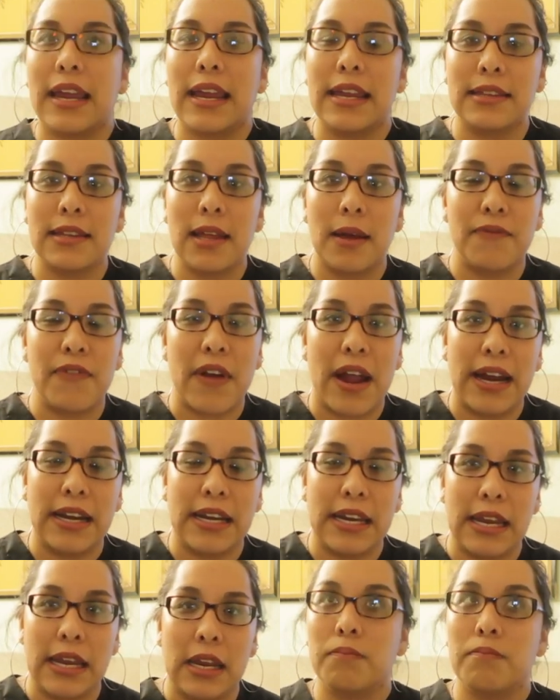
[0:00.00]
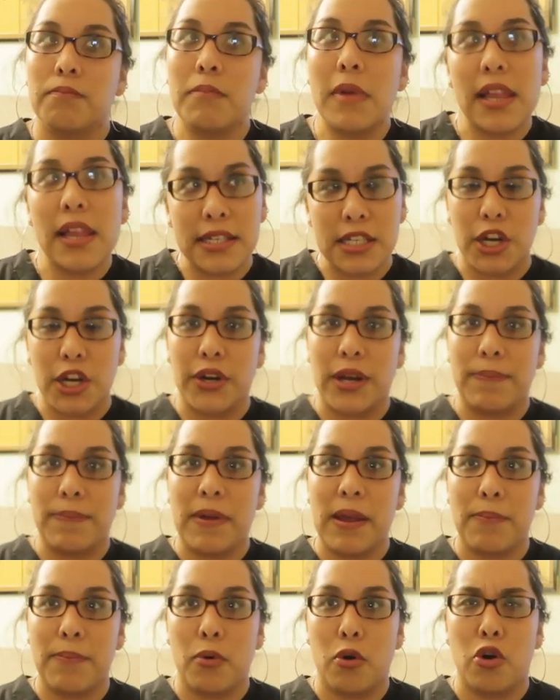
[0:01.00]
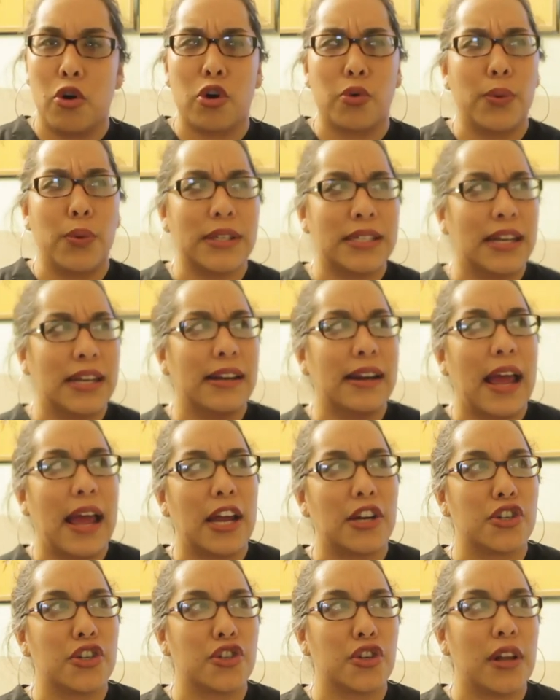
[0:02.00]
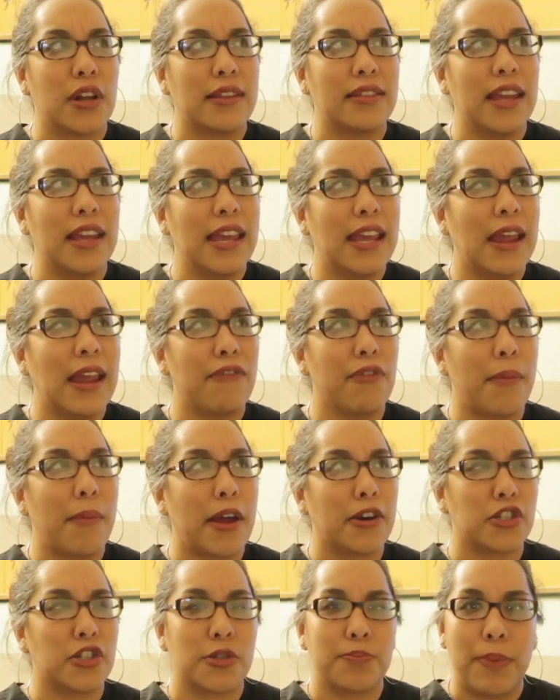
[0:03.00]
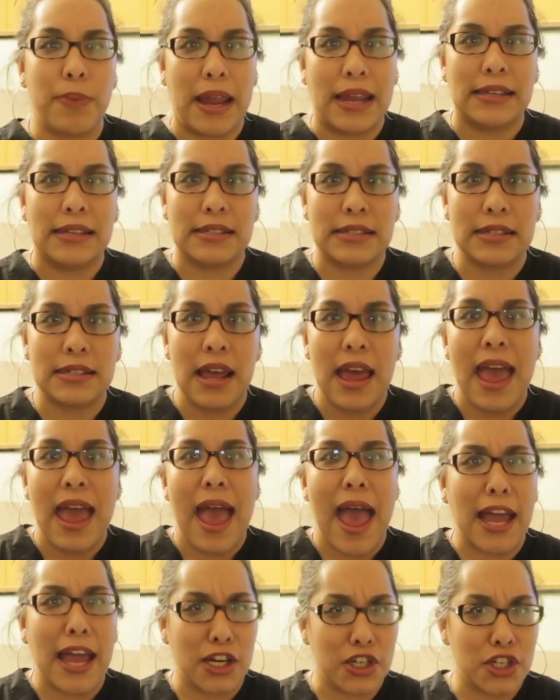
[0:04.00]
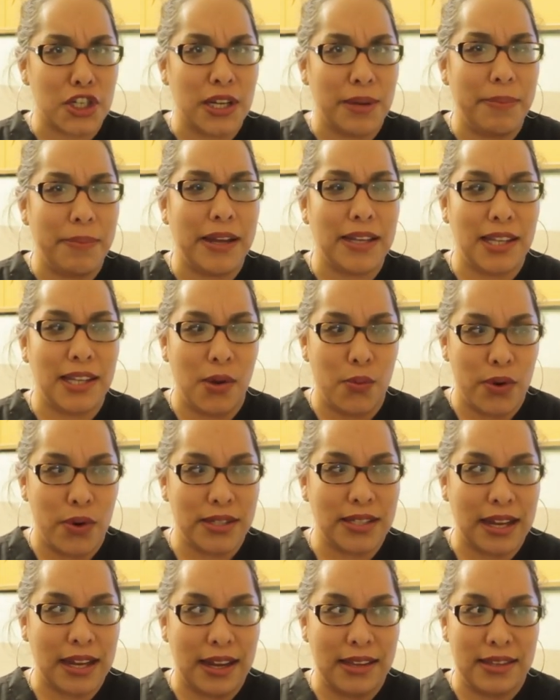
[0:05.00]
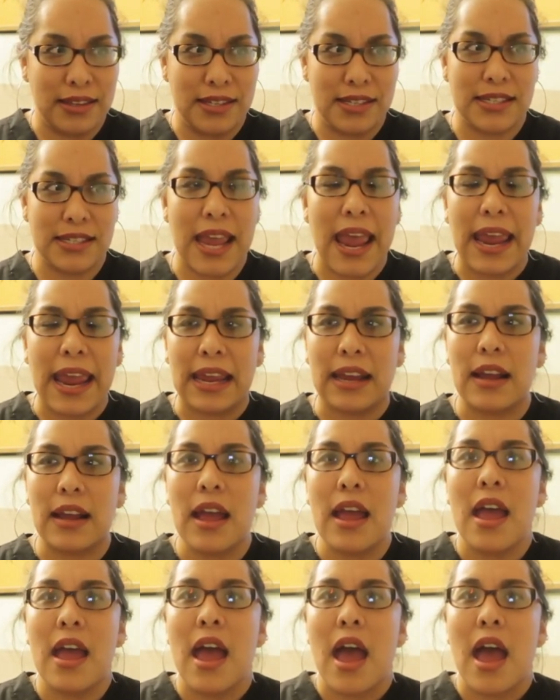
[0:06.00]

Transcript: They end up finding military people or was it an astronaut? I think he came from outer space actually because he was like in this tank.